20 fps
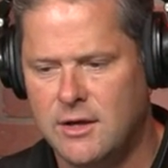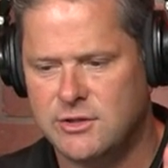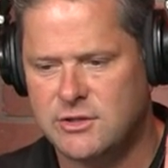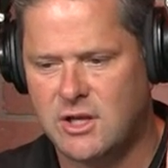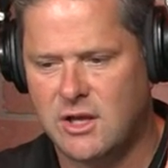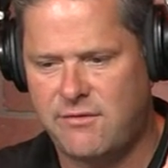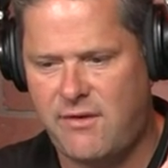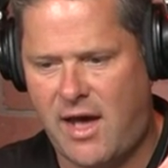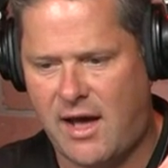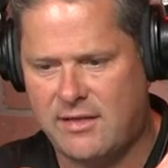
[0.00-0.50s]
So
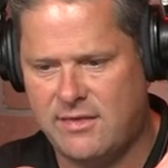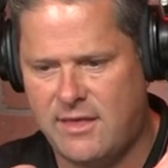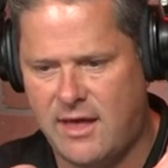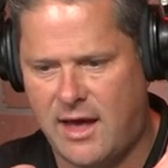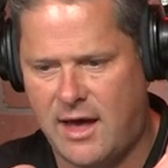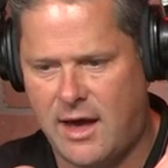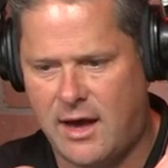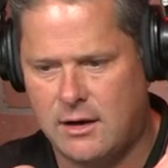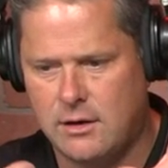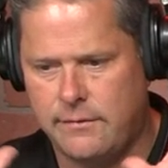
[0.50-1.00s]
the fact
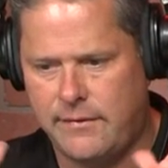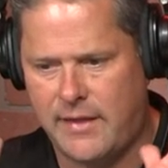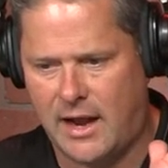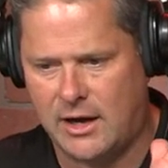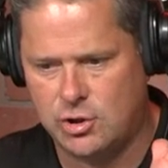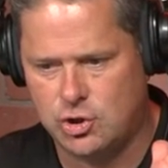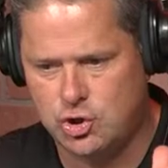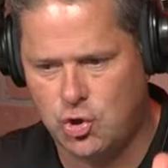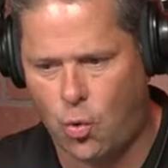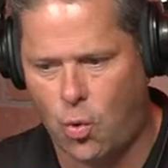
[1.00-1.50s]
that
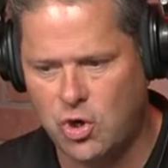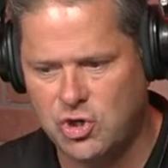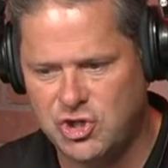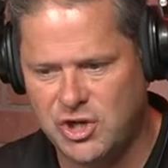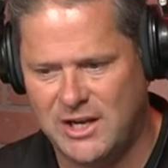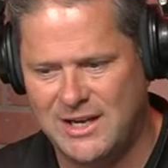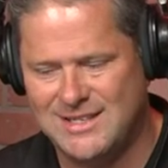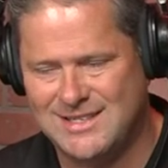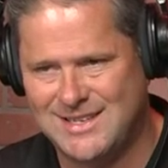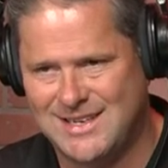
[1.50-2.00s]
that
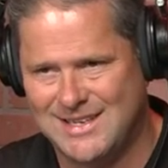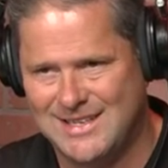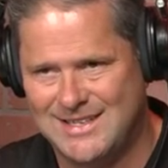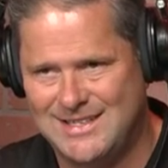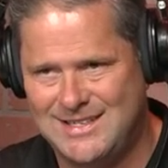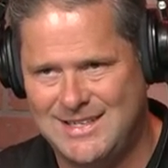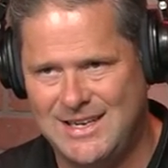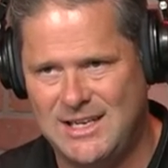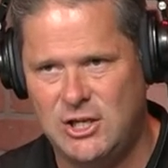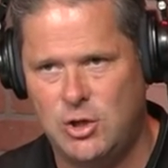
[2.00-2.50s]
Georgia is
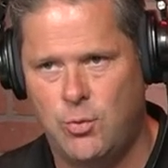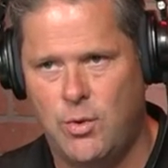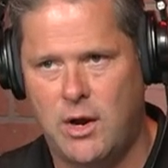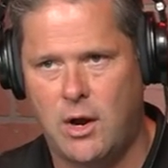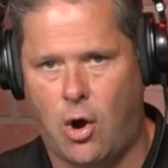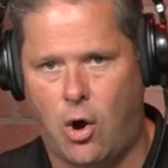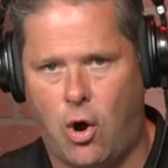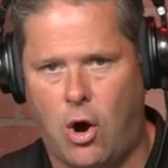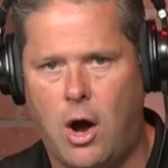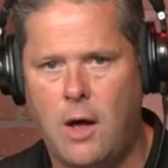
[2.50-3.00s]

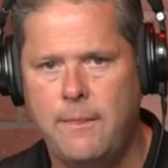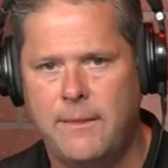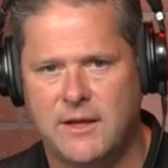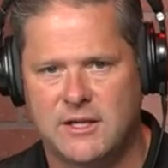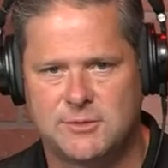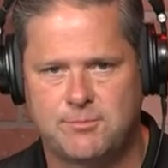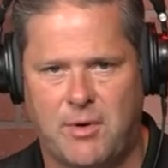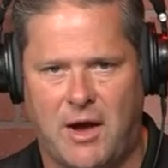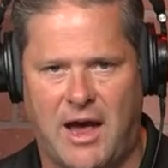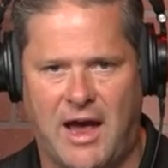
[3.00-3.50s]
continuing on
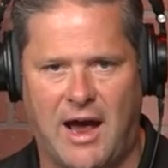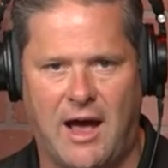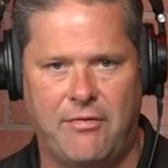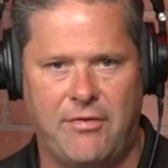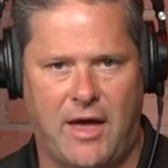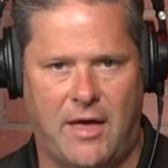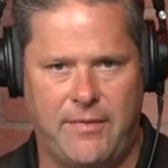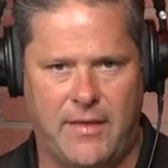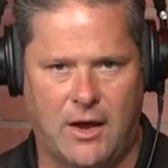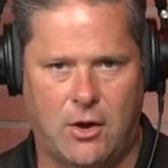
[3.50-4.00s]
this
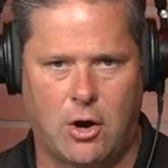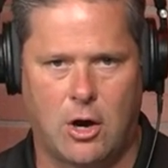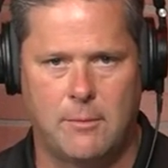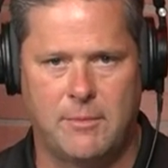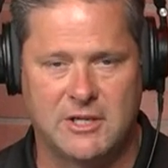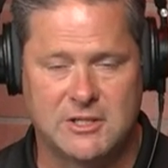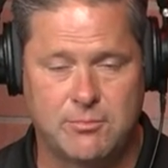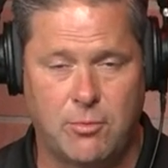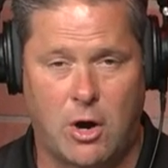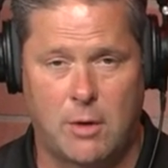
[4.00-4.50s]
path and that
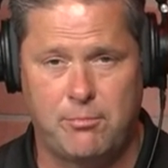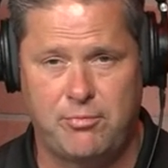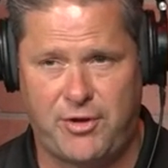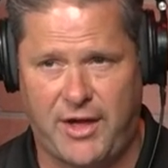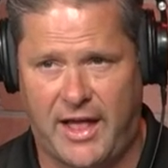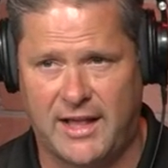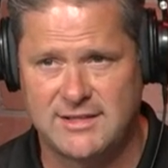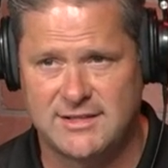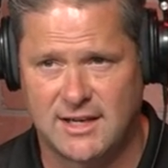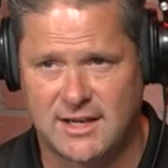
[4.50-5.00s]
Kirby Smart
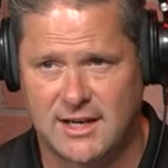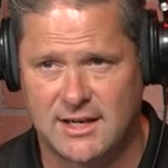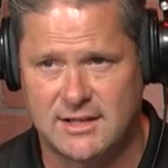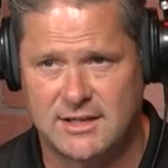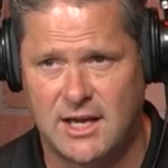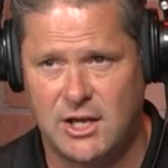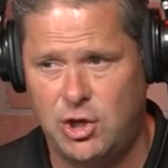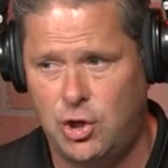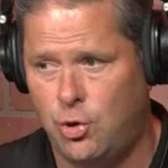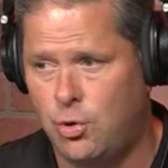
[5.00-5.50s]
plans to
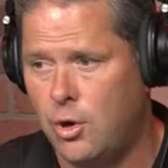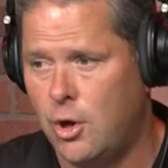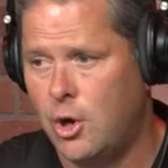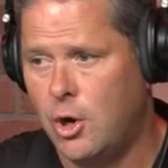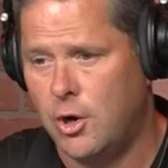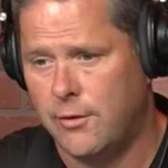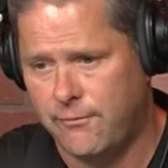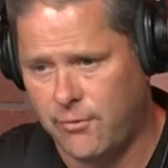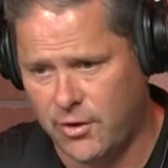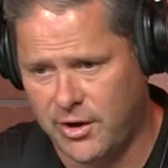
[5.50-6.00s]
continue
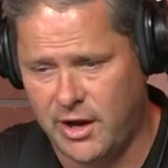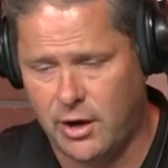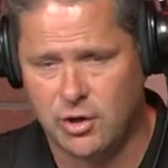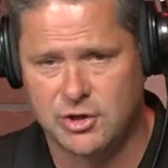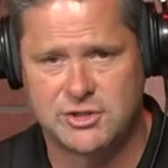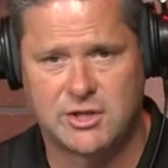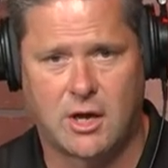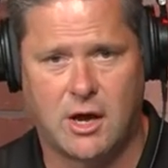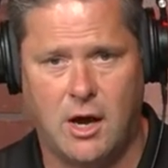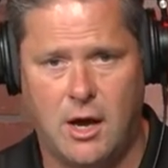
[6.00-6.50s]
for
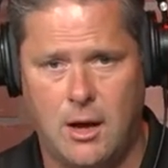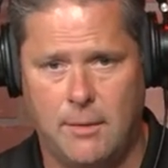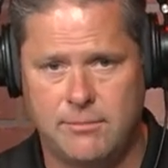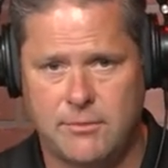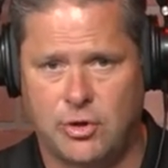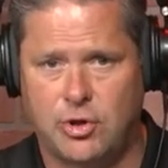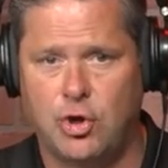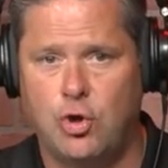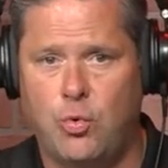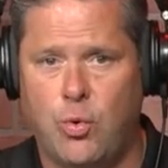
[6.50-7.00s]
years to come
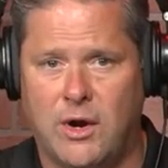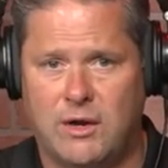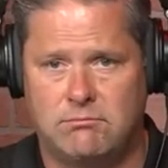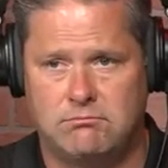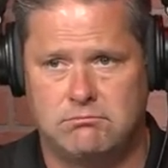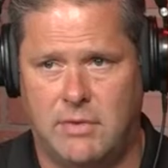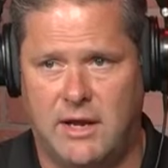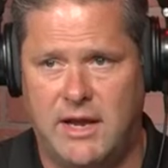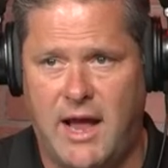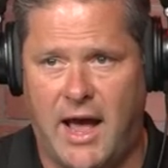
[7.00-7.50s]
to do what
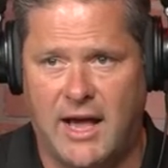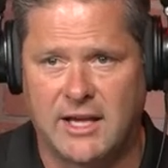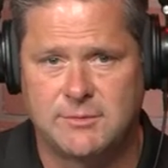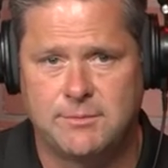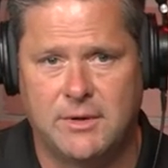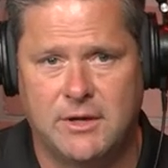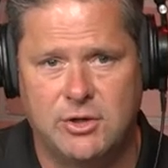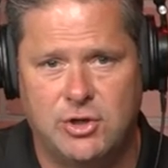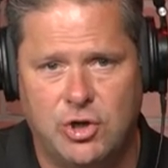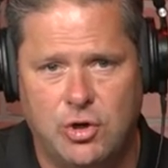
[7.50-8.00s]
he has
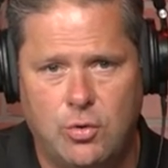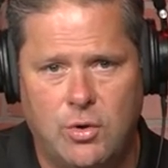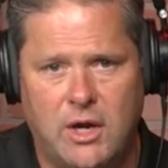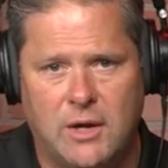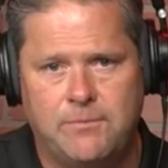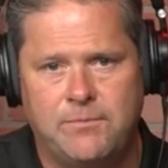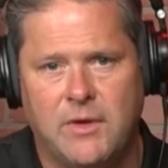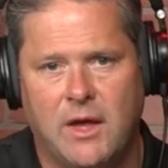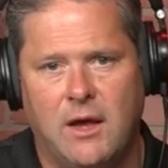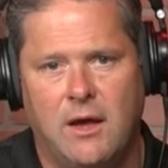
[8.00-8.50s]
been
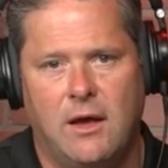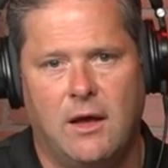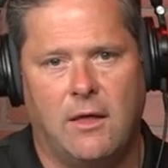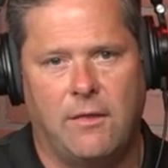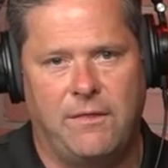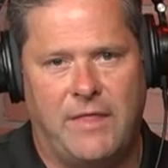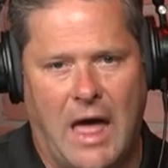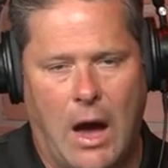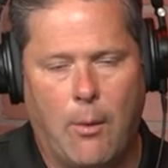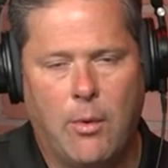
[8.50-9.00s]
doing,
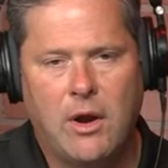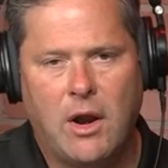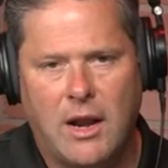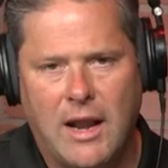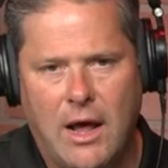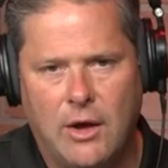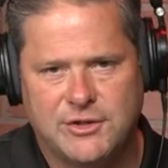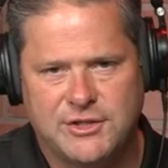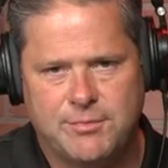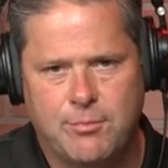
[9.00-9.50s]
that would
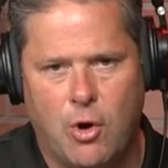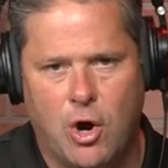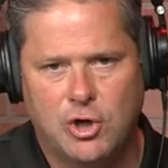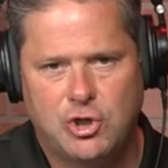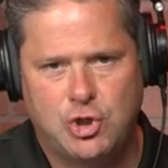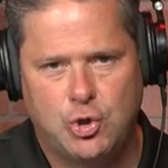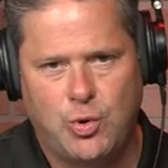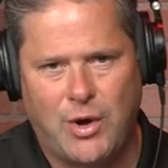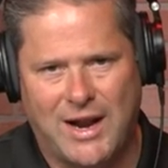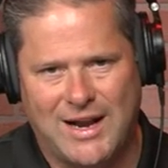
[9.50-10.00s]
allow
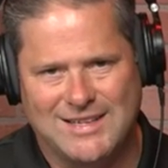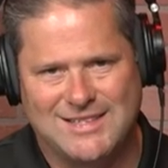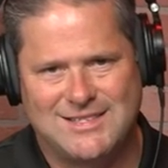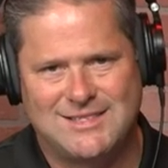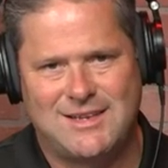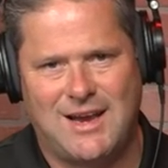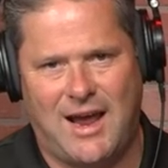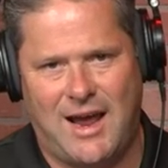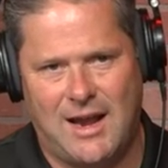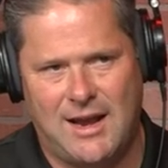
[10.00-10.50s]
Smart to kind of
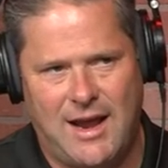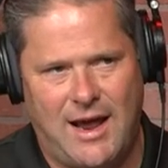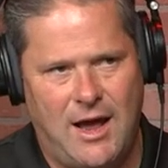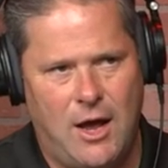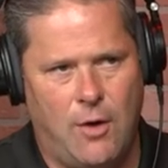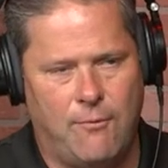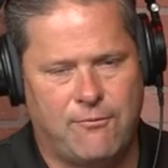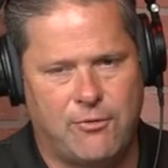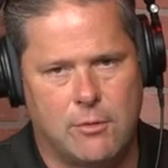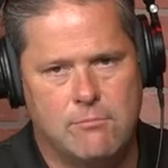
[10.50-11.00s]
stand
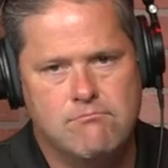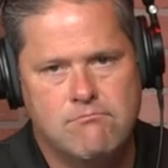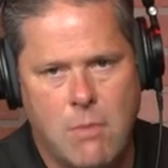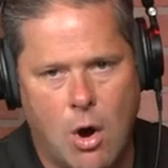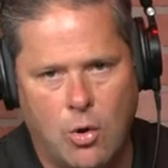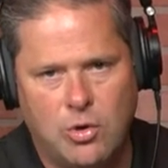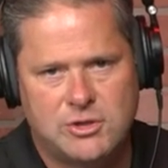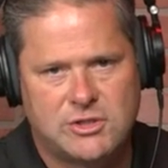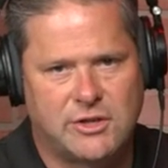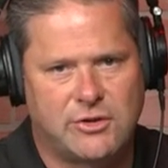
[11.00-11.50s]
out from
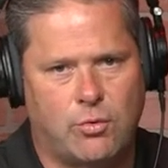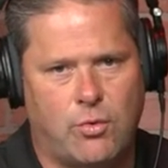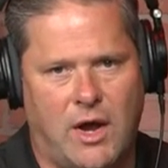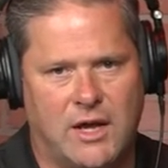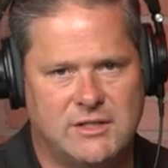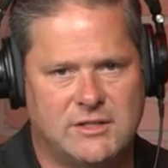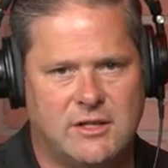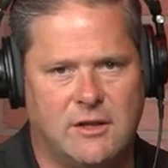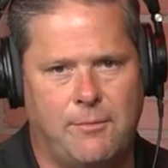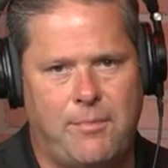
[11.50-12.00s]
most of the
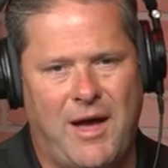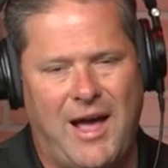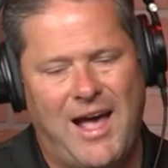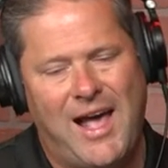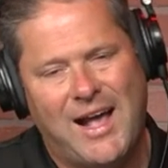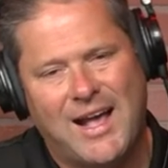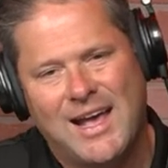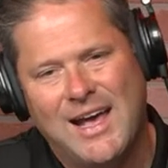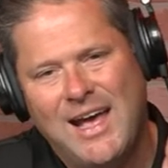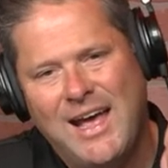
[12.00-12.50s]
rest of the
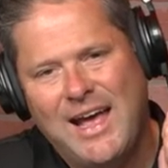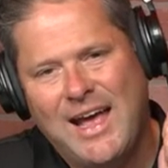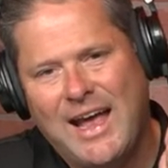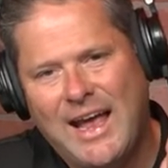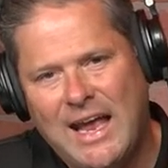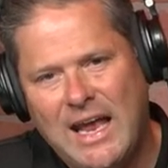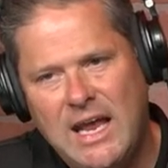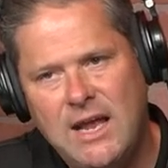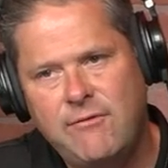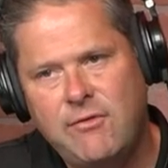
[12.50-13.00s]
pack,
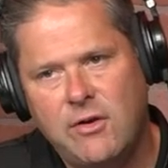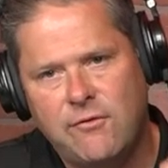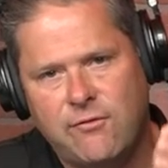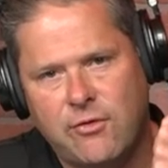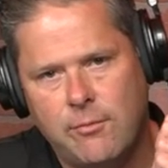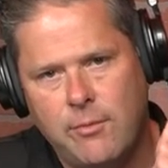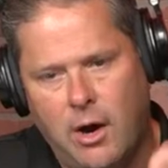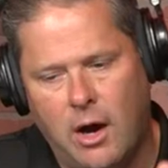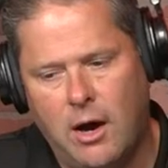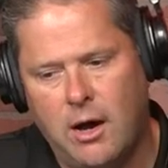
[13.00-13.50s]
even
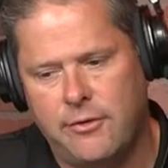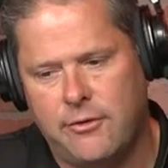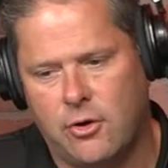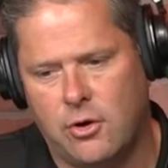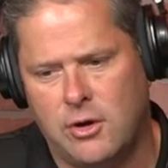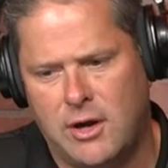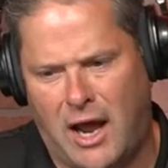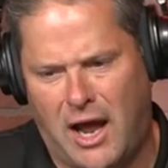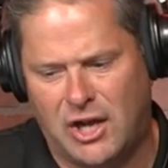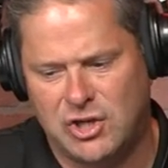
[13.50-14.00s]
from
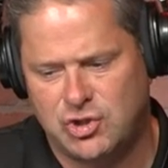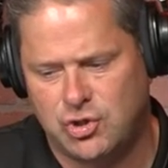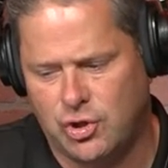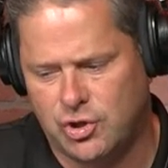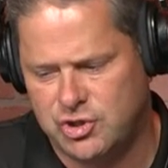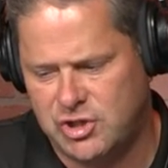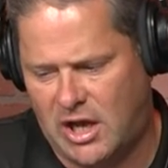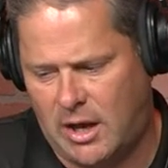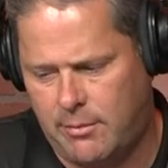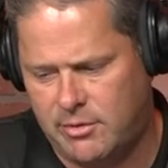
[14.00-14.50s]
other
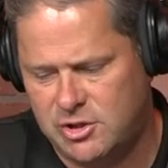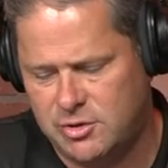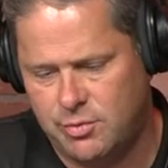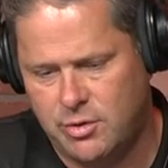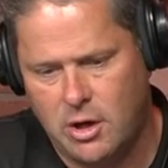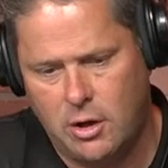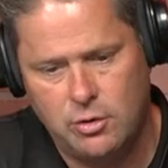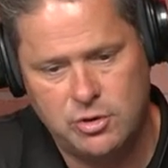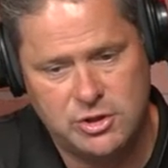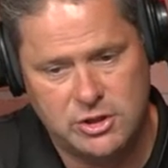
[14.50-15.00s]
national championship
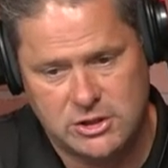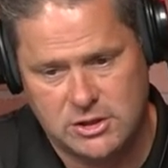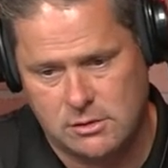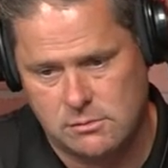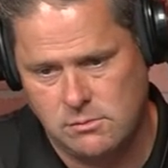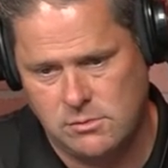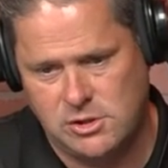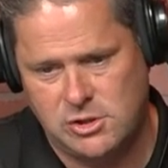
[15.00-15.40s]
coaches.